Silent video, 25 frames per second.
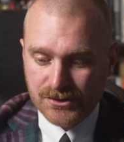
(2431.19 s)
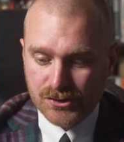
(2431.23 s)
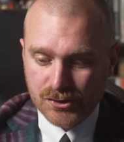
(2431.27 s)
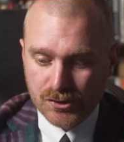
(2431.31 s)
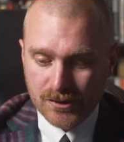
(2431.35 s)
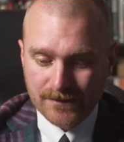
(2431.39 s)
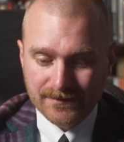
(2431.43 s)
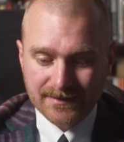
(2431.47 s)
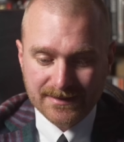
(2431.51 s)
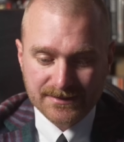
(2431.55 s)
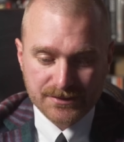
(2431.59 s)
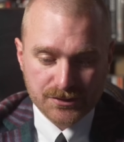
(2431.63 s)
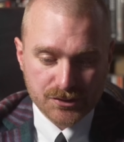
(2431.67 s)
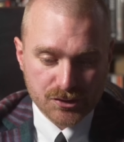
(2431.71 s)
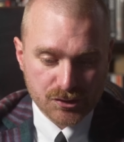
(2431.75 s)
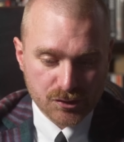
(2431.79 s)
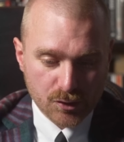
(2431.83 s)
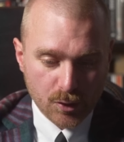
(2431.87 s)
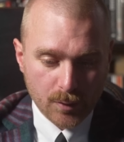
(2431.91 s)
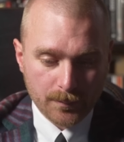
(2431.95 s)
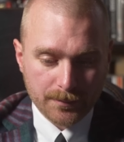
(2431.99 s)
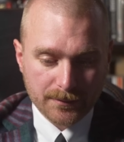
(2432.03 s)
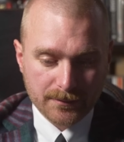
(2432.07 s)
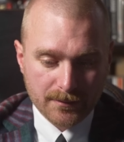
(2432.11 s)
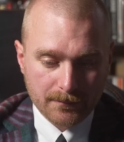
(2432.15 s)
serving as a
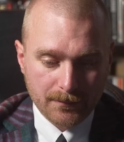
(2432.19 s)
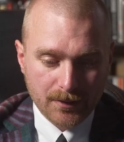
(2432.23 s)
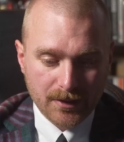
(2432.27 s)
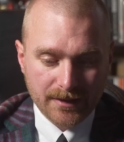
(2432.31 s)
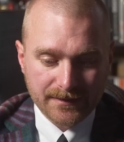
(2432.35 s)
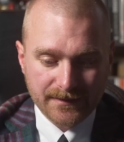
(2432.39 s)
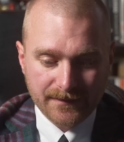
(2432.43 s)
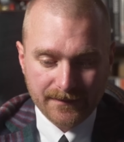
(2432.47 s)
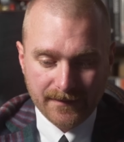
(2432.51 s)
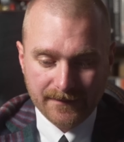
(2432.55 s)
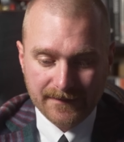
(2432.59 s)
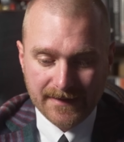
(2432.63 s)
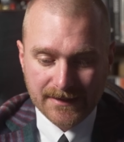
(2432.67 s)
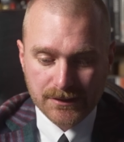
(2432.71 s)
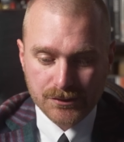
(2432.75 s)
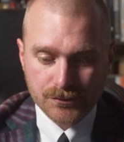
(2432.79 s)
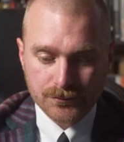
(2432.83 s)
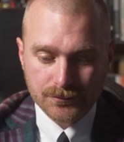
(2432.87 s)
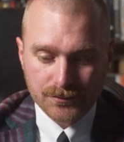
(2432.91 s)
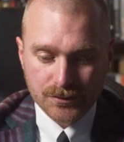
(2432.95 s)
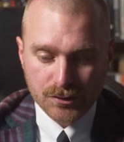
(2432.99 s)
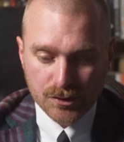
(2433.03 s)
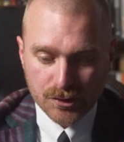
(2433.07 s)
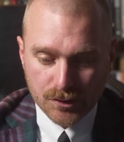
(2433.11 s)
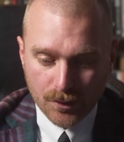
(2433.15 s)
sobering reminder that they
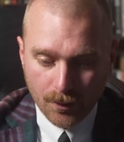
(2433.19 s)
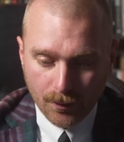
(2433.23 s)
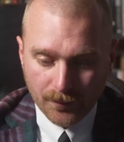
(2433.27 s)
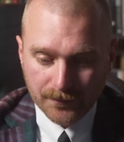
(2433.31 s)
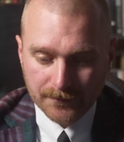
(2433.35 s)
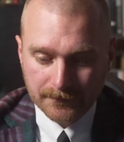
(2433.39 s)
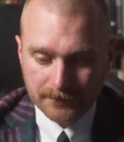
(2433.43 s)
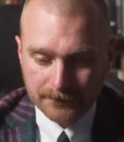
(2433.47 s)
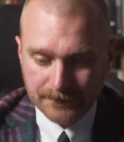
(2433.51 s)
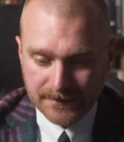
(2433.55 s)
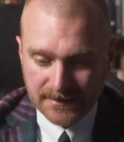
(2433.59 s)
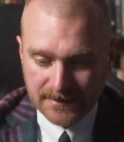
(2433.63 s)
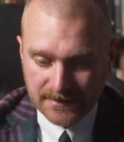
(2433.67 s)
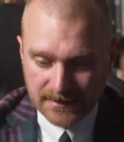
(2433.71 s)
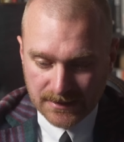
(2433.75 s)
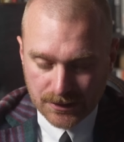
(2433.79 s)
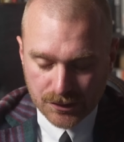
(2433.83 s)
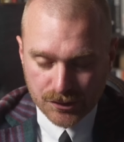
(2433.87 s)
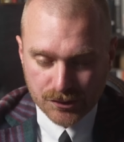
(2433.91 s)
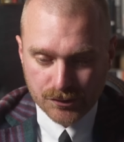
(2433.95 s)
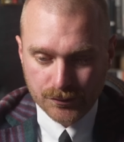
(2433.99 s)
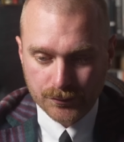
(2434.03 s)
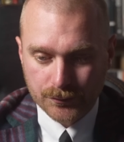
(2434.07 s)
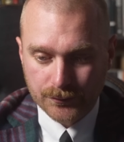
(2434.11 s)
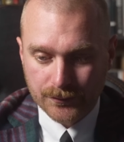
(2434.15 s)
should not be
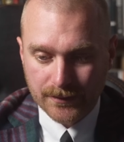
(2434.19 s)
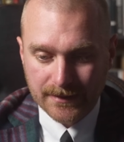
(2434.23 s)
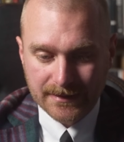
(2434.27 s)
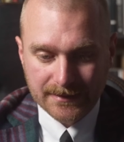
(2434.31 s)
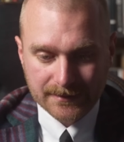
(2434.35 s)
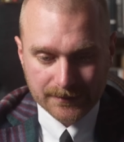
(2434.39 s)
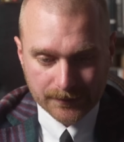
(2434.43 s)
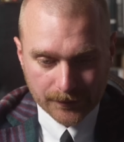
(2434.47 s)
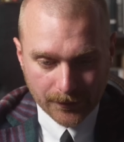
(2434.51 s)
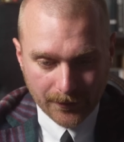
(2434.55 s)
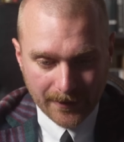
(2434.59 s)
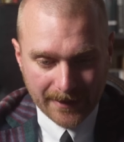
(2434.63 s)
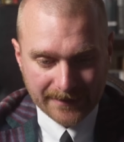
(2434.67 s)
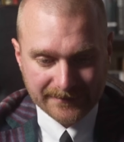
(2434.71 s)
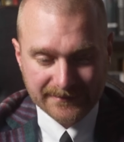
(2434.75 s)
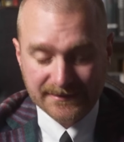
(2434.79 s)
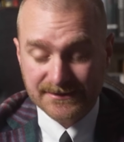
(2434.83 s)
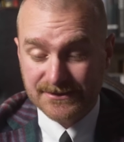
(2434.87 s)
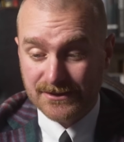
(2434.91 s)
issued lightly.